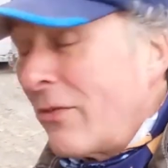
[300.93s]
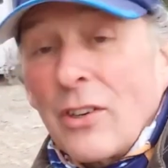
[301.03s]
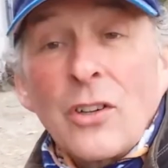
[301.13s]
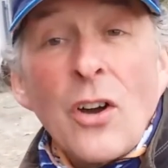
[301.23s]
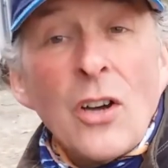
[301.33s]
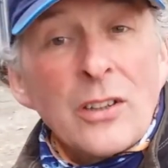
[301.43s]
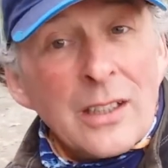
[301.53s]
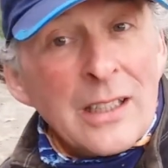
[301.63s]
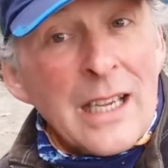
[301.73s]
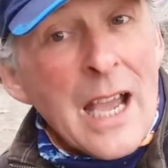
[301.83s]
forgot
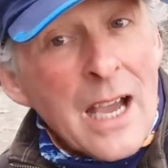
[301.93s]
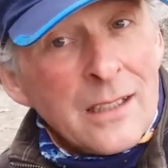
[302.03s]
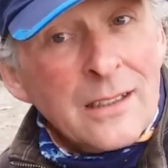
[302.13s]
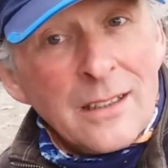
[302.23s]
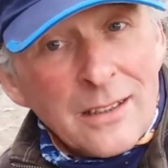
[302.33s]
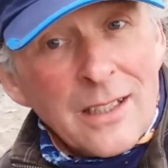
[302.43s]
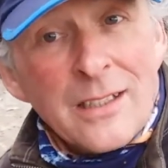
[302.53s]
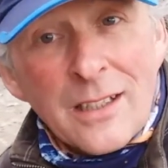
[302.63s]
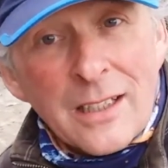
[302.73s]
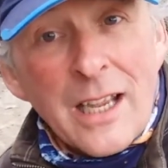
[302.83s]
that he hadn't
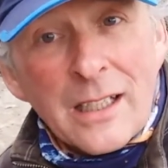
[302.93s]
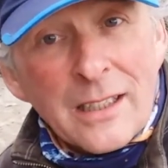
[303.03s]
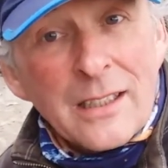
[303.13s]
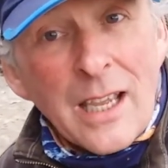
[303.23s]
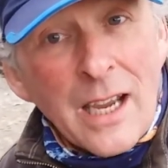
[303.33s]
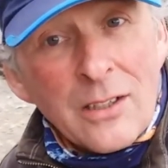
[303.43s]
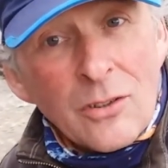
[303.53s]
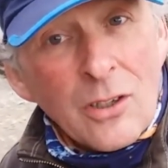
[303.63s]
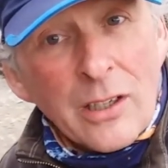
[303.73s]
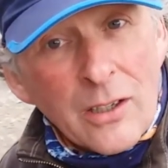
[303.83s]
disconnected the
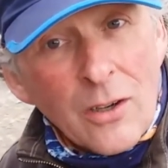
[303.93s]
hydraulic